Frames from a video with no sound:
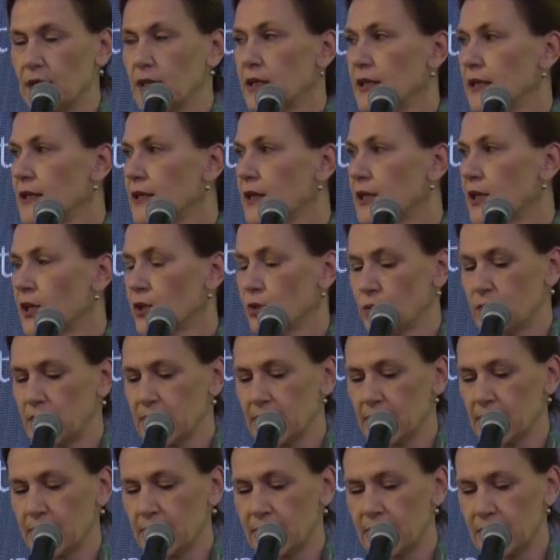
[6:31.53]

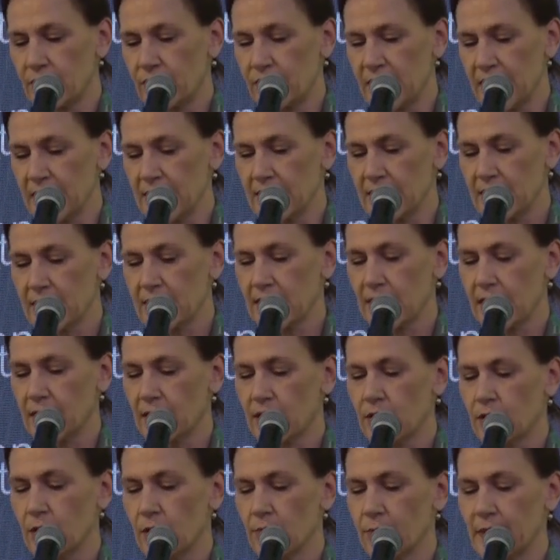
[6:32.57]
including defense
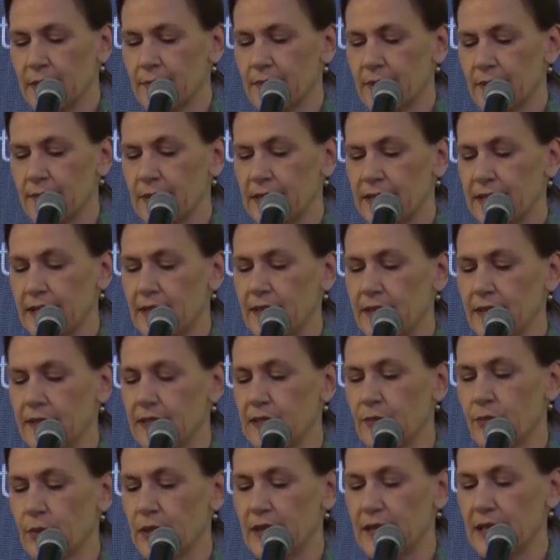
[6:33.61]
and
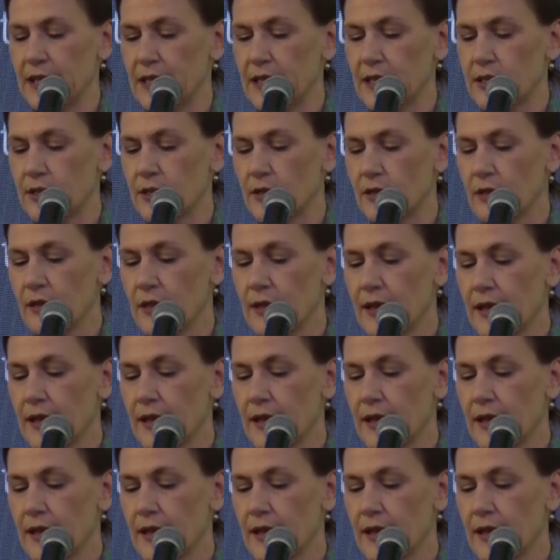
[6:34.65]
complementarity with NATO,